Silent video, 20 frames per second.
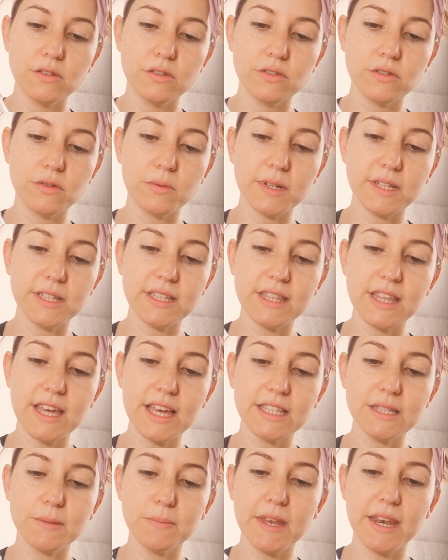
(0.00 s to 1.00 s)
So once
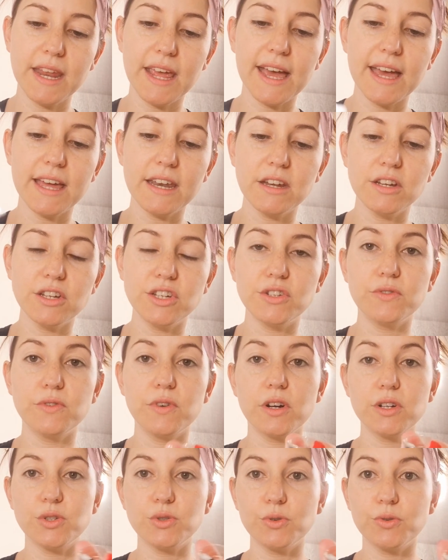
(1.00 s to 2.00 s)
that's been added, you've
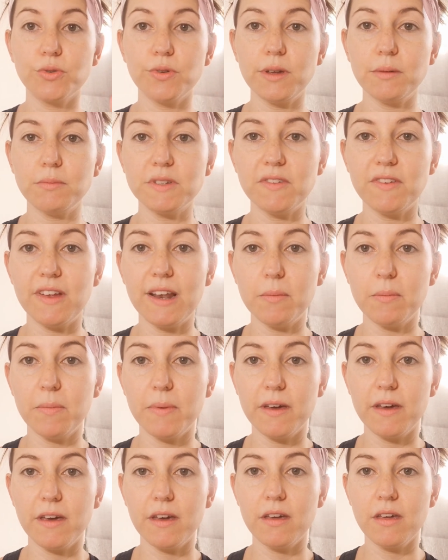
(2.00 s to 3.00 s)
got your cream
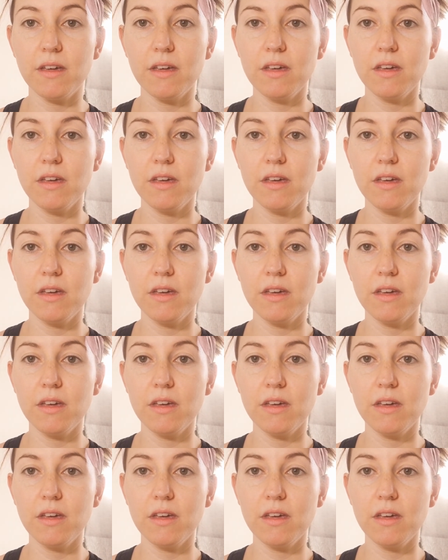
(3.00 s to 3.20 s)
developer